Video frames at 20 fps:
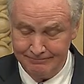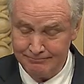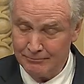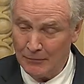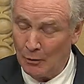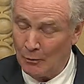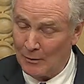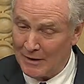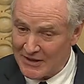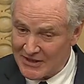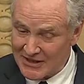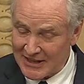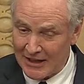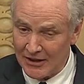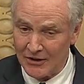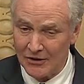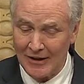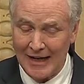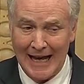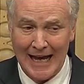But when
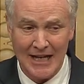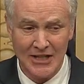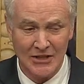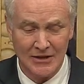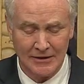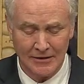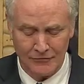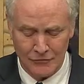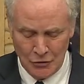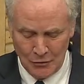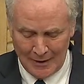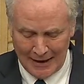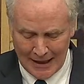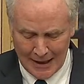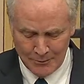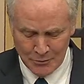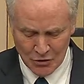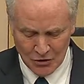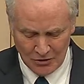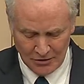Senator Hassan of New
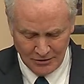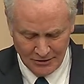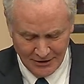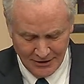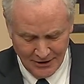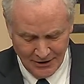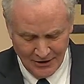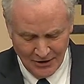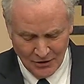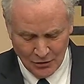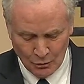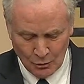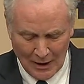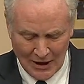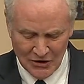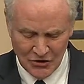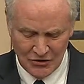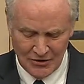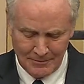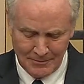Hampshire
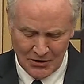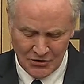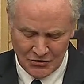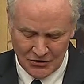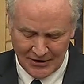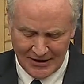questioned Mr.